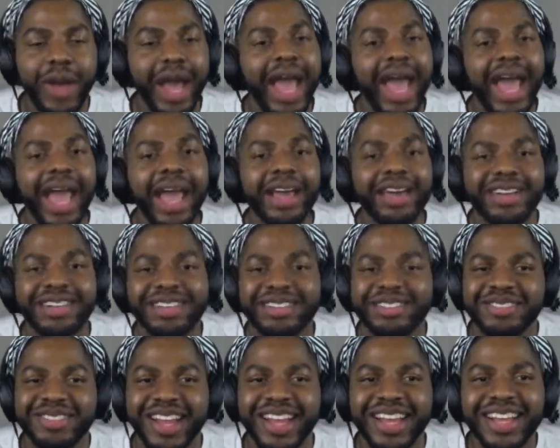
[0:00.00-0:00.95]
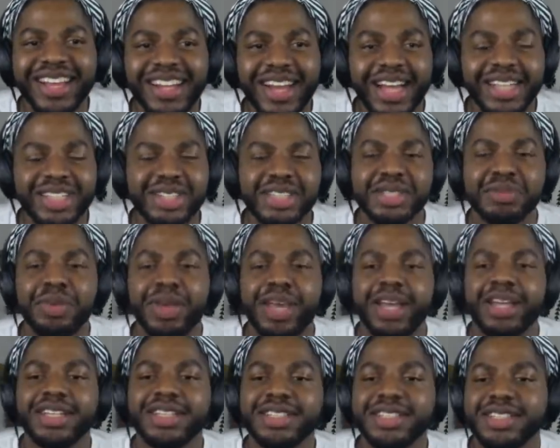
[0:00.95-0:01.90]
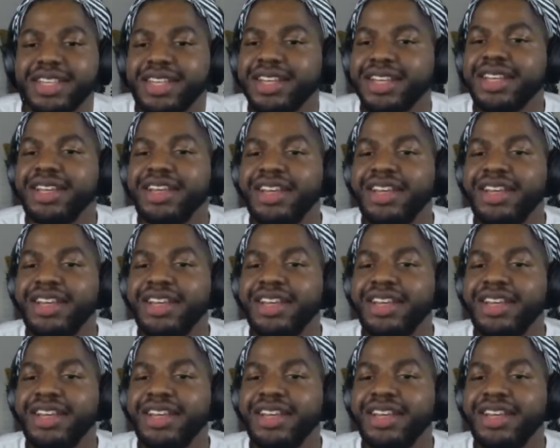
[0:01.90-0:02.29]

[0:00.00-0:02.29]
What? Like Trisha Paytas.